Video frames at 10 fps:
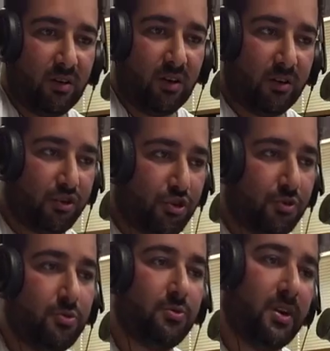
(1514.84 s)
our
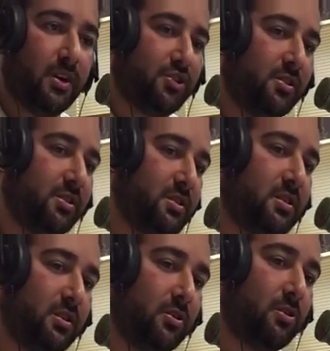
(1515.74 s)
true
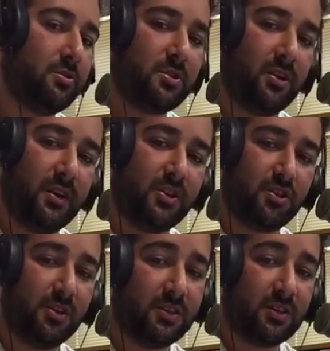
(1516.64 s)
nationalistic goals, our
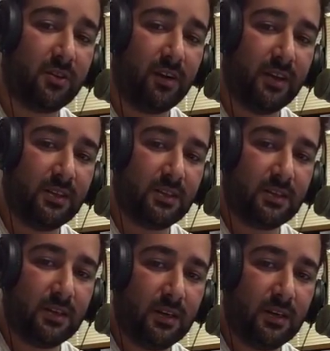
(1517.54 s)
nationalistic rights.